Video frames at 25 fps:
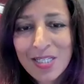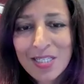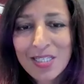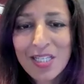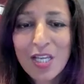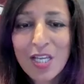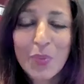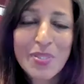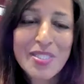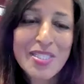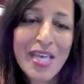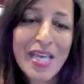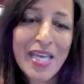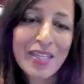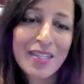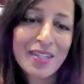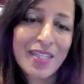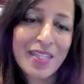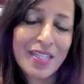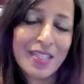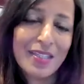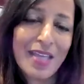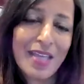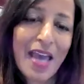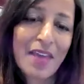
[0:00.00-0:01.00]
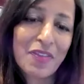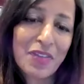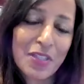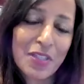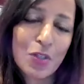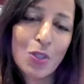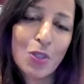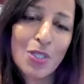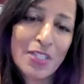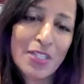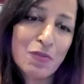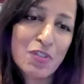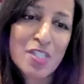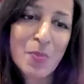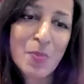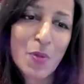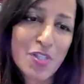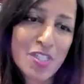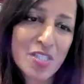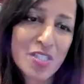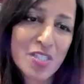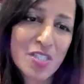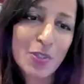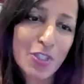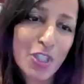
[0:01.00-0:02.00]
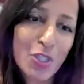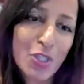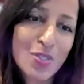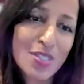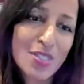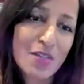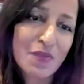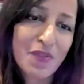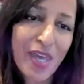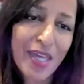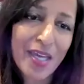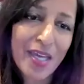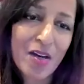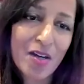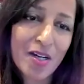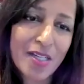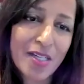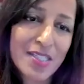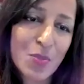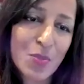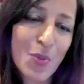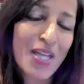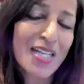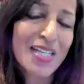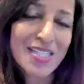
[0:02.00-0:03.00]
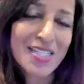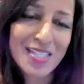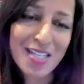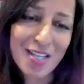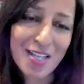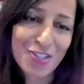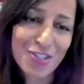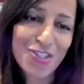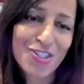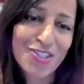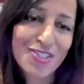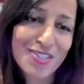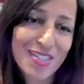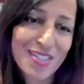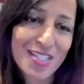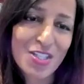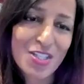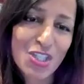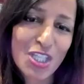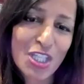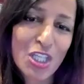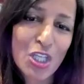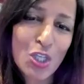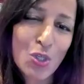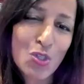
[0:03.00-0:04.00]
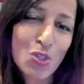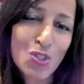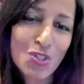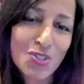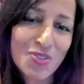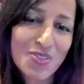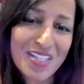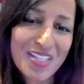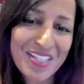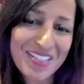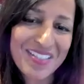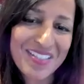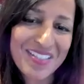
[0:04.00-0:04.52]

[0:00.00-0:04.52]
like we say, the ethical and responsible use of AI as well. It's such a huge